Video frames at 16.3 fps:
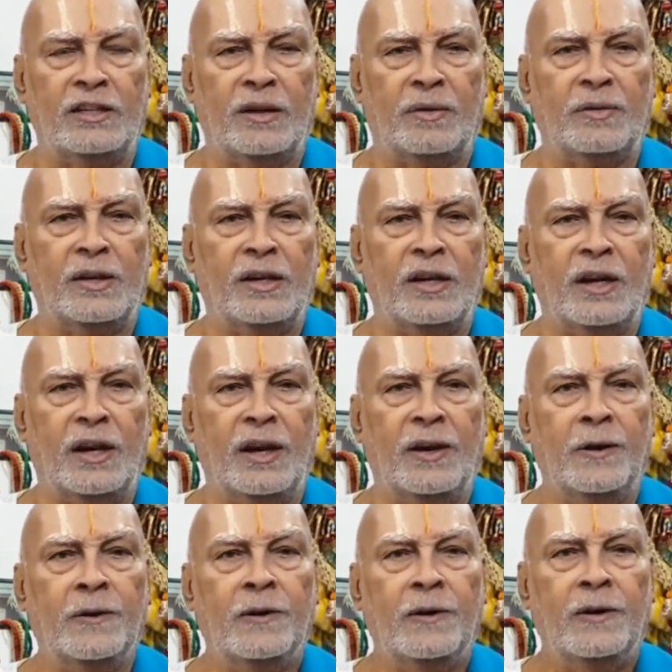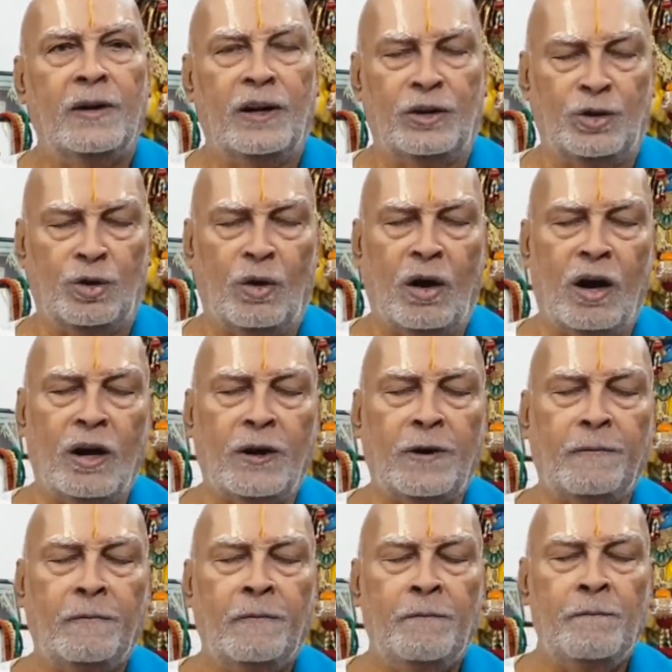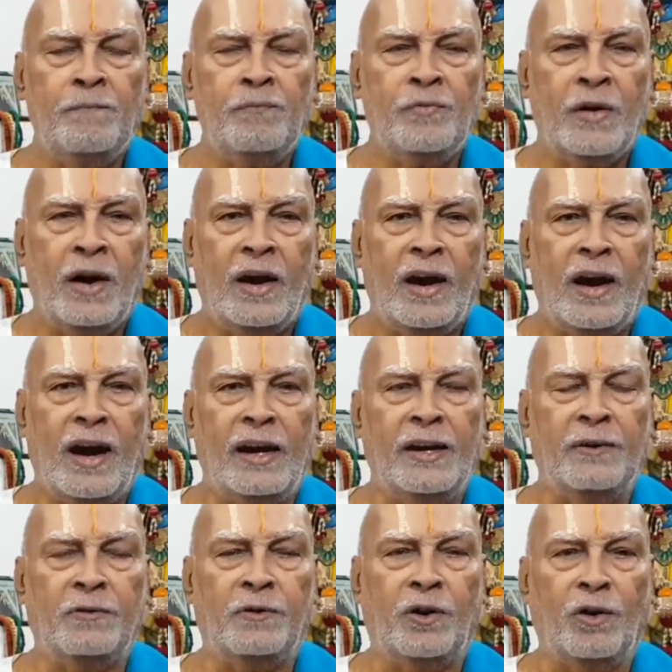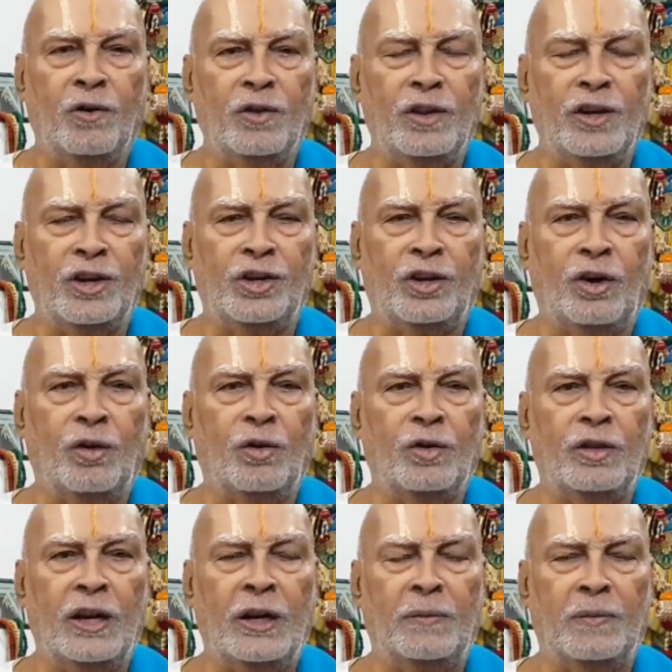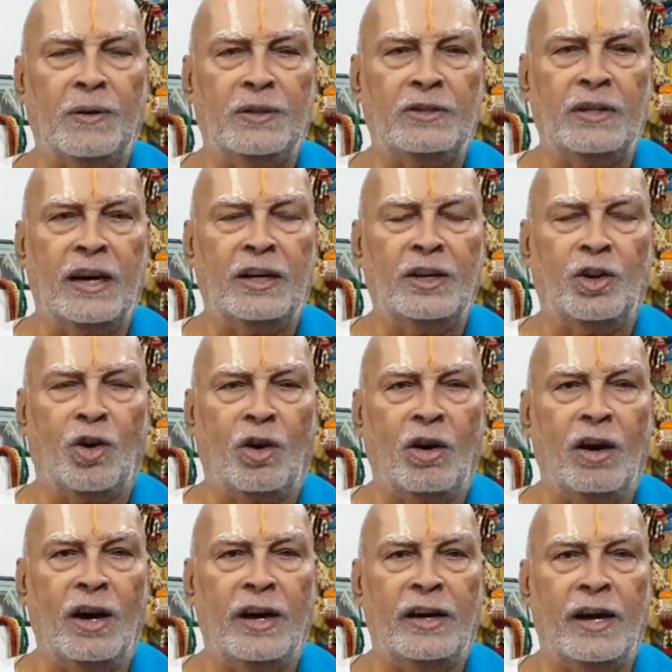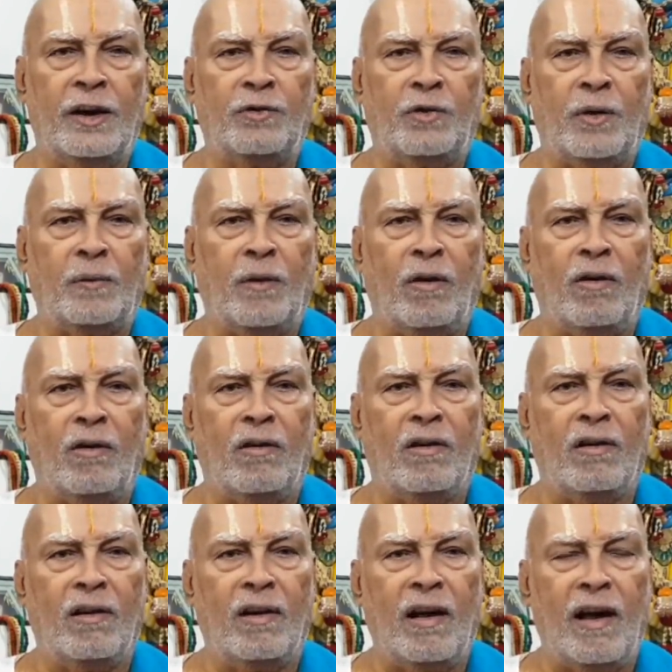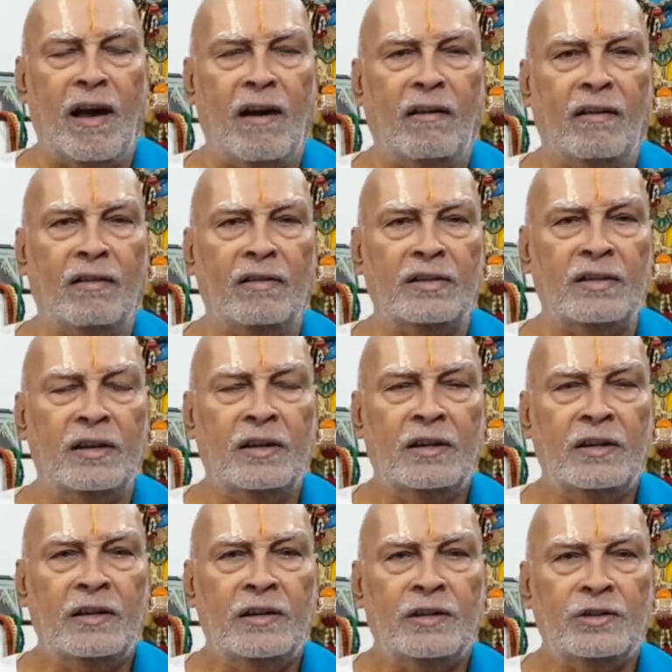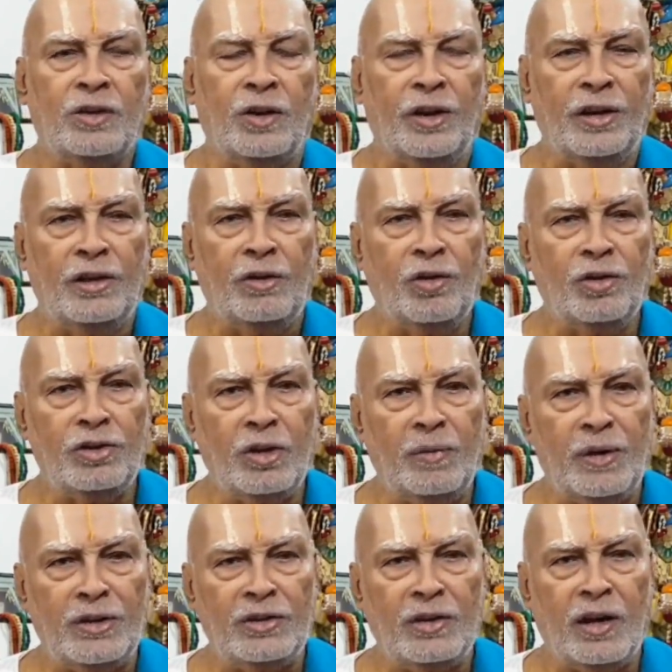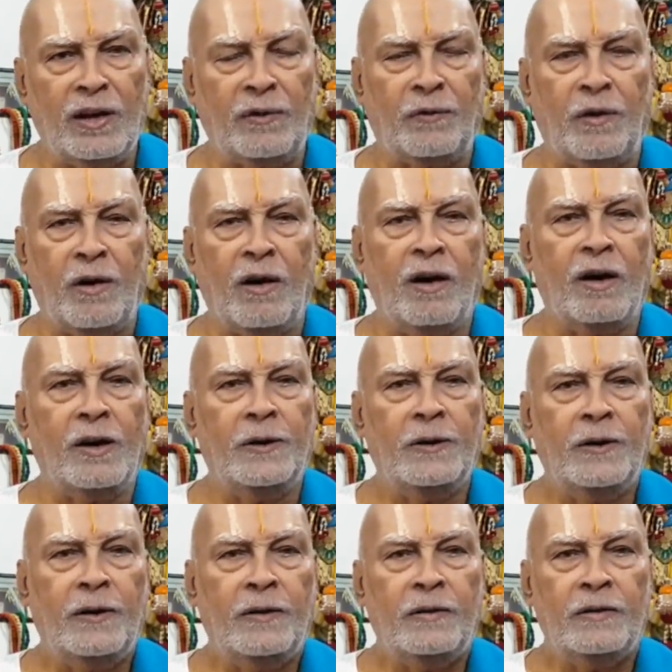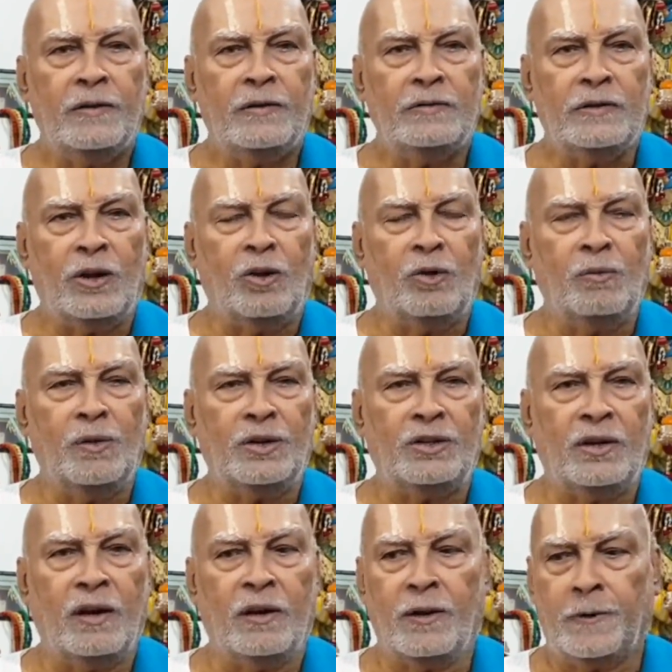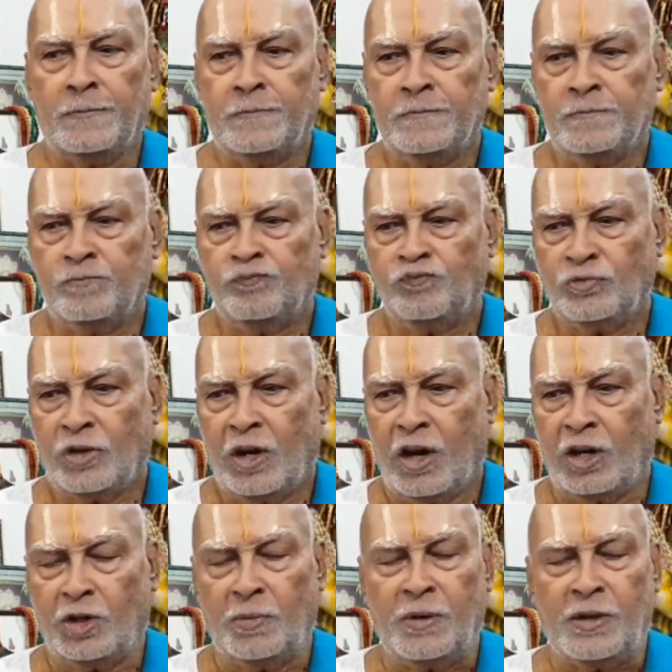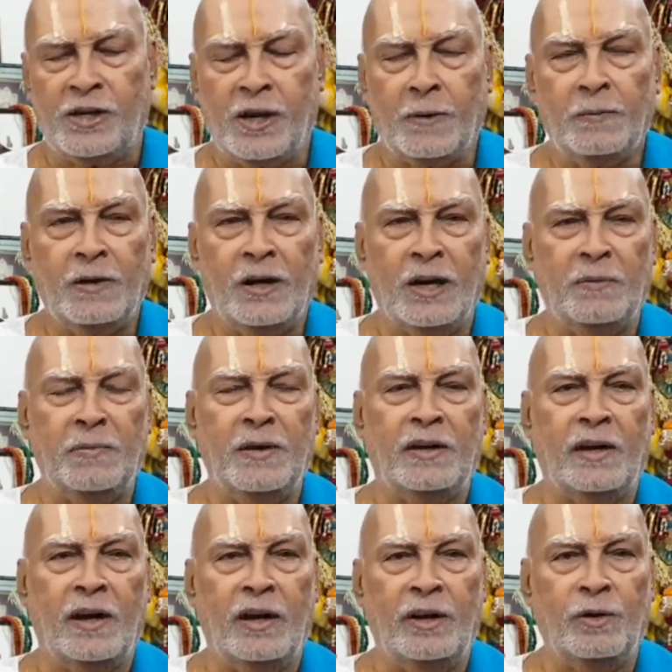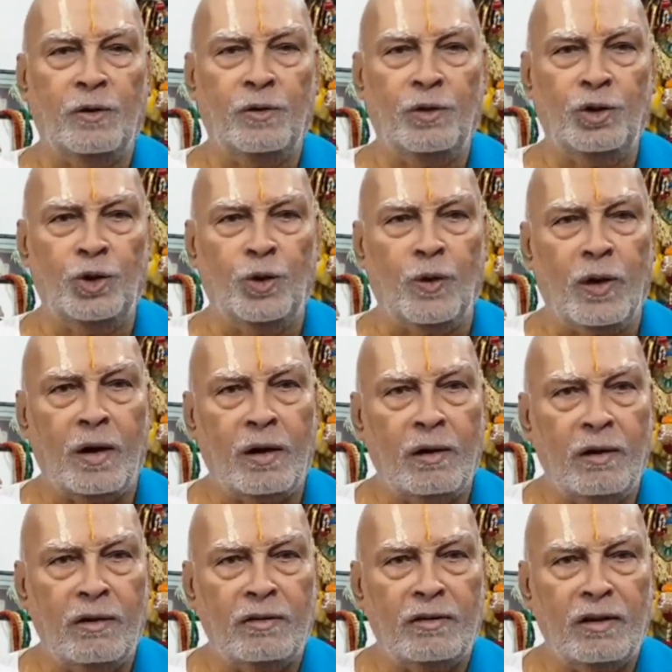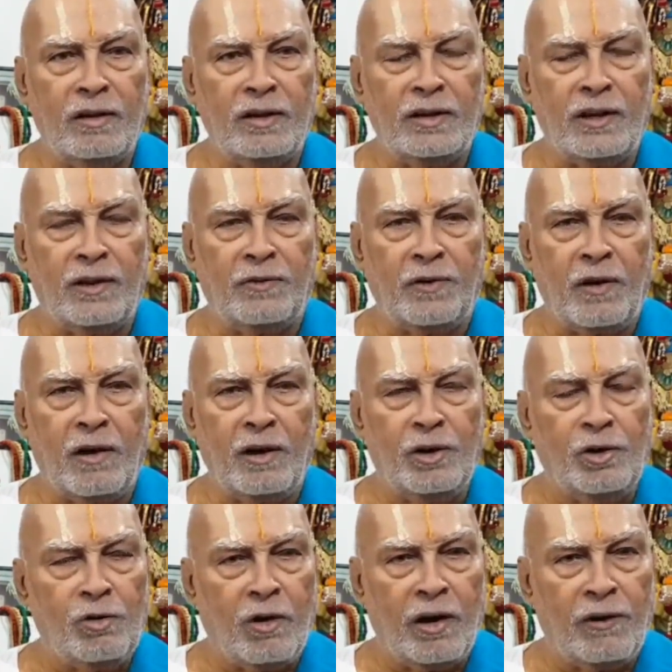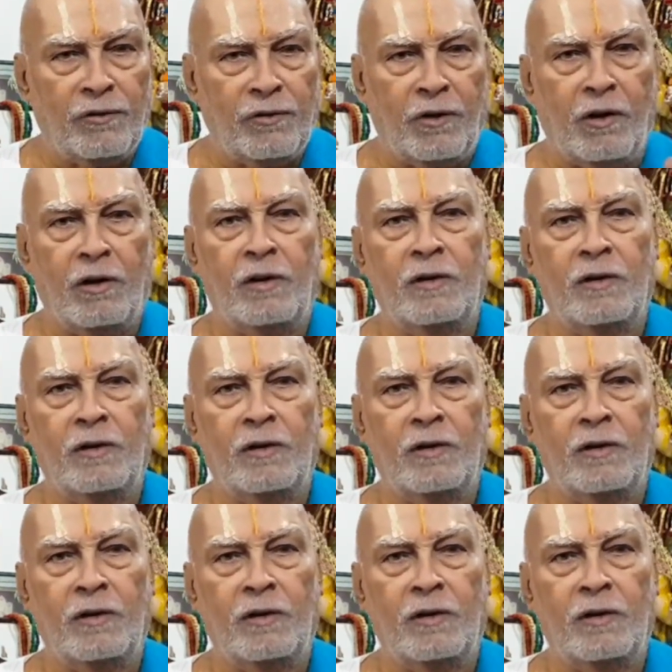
Jamadagni, and so on. And if truth is truth, it must get correlated from all angles. So Hinduism is not a fraud. Now, Mr. Archbishop, let me tell you, your religion is a fraud. You are a fraud.